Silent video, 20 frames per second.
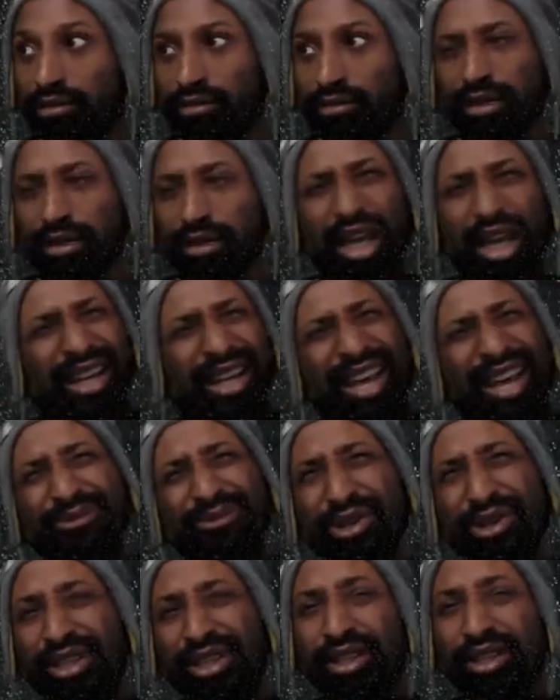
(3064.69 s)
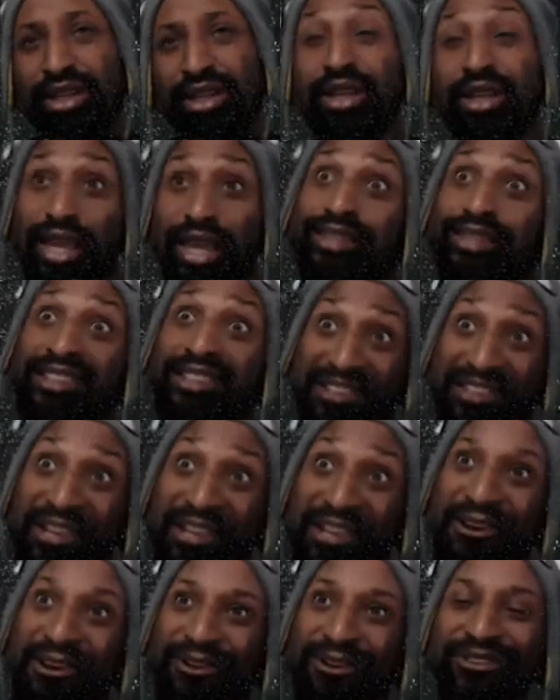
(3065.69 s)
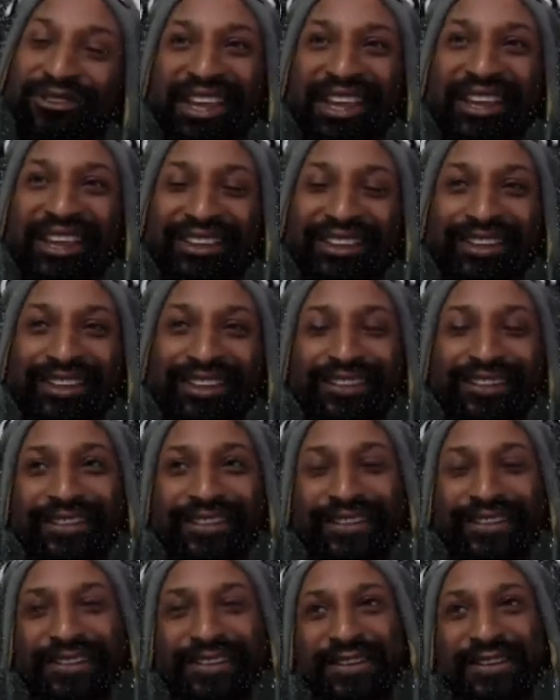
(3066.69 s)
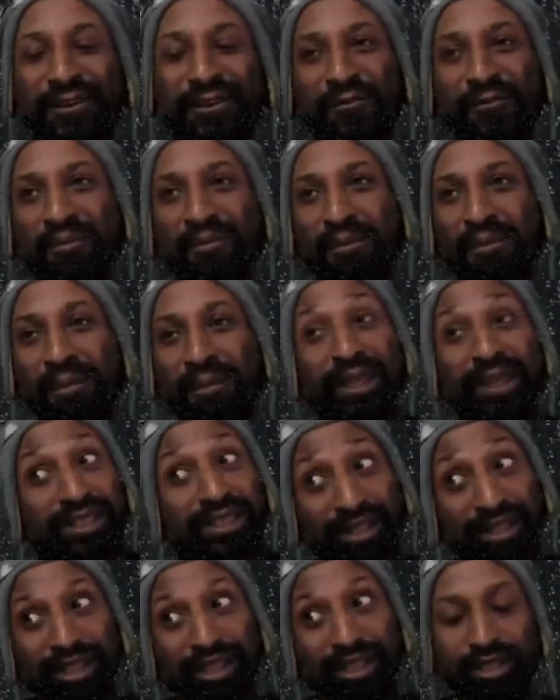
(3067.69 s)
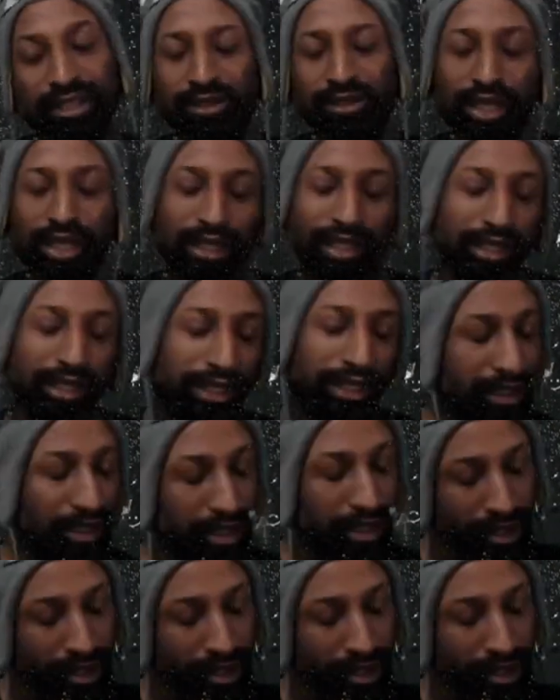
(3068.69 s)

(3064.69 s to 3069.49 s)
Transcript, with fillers: No, not really. It's a legal alien. It's a legal alien.